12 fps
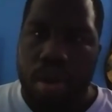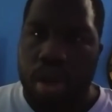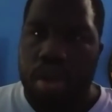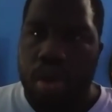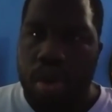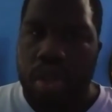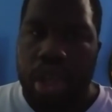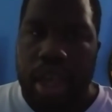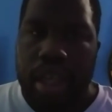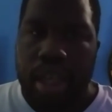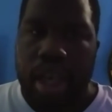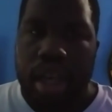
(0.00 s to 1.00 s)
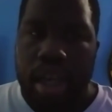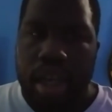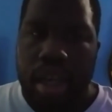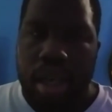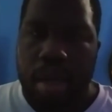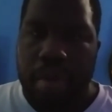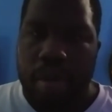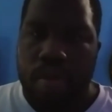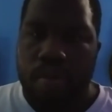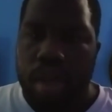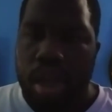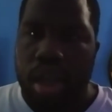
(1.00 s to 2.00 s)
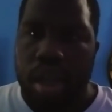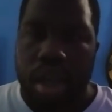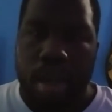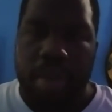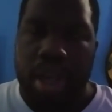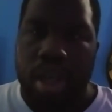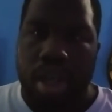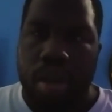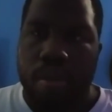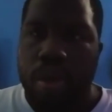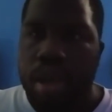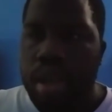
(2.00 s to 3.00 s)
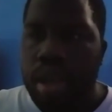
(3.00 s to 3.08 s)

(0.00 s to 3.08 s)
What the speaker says: who also got signed at AEW a couple days ago,